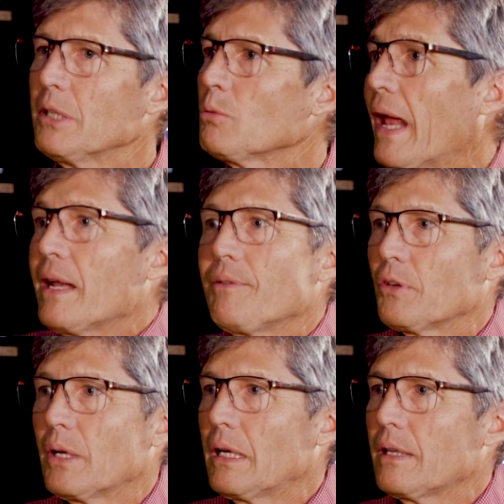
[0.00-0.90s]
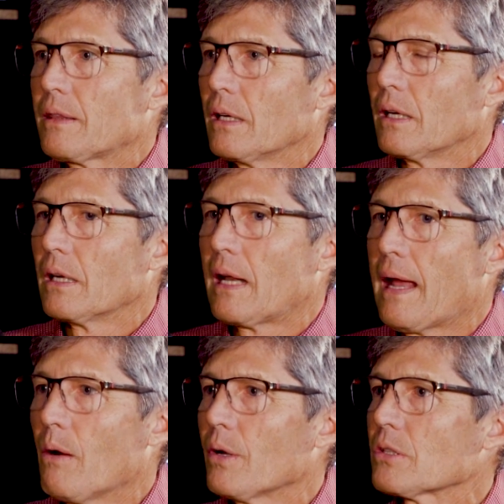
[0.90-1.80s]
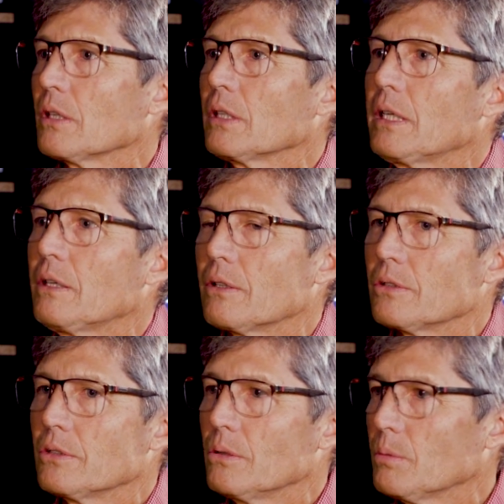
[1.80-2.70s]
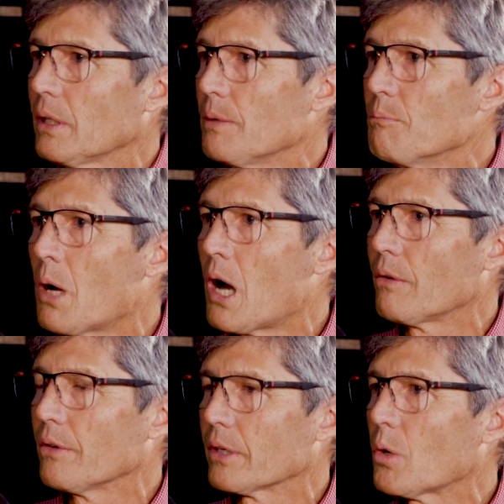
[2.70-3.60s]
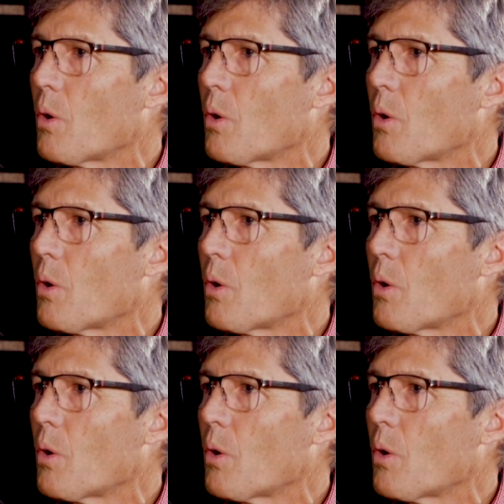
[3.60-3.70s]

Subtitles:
be ready for anything? And how, as a leader, do you really model the